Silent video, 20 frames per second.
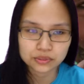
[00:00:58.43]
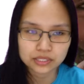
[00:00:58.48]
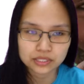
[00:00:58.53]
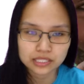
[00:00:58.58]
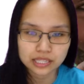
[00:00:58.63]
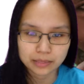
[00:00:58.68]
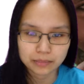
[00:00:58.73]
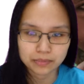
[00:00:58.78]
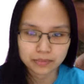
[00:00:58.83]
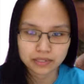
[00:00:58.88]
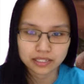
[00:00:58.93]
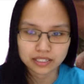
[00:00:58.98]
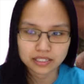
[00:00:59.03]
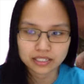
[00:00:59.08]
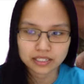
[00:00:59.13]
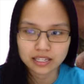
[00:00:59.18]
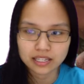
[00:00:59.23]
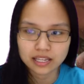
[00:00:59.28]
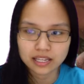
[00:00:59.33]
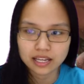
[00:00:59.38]
template.
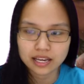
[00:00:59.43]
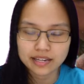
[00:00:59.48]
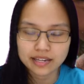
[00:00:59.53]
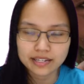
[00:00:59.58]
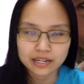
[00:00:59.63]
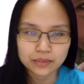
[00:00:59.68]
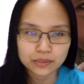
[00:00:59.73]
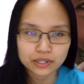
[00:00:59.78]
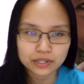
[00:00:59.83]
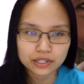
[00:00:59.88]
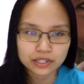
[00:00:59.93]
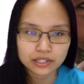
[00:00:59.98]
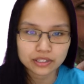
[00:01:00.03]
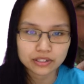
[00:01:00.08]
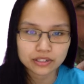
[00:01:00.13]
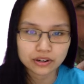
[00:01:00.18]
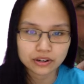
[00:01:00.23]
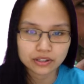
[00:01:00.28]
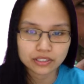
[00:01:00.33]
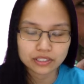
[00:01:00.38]
And now we're here
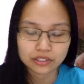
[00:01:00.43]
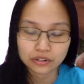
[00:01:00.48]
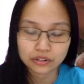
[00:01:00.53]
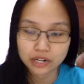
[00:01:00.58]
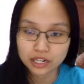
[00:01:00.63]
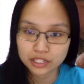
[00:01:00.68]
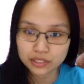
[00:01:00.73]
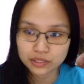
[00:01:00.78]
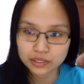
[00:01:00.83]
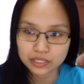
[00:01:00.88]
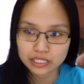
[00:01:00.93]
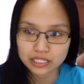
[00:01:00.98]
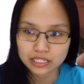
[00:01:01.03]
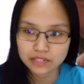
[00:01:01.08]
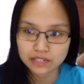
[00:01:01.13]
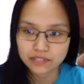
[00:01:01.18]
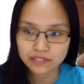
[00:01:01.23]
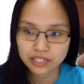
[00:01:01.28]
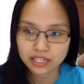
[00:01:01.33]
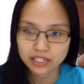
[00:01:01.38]
on the gratitude
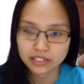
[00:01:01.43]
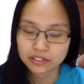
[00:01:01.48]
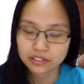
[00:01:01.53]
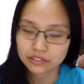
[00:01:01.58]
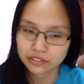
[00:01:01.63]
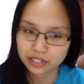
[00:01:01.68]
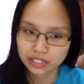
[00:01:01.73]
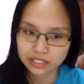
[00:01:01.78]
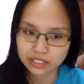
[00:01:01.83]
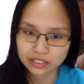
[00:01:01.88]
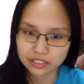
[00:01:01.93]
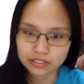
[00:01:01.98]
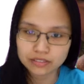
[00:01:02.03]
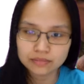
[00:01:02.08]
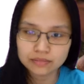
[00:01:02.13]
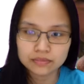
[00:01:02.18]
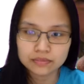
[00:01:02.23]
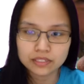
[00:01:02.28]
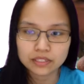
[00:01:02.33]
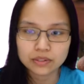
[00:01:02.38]
certificate creator.
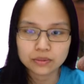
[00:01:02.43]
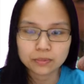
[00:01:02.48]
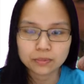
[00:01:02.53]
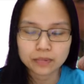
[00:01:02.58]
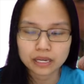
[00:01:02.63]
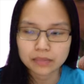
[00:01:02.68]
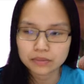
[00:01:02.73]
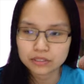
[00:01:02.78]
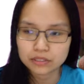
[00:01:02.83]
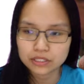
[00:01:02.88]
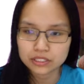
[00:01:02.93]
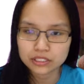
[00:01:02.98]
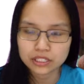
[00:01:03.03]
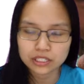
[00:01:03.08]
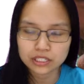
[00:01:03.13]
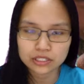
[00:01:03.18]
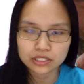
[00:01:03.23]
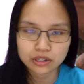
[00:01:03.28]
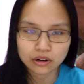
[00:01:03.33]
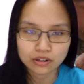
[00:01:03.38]
You'll be able to
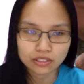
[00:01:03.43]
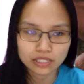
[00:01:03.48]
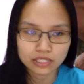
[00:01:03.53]
change all the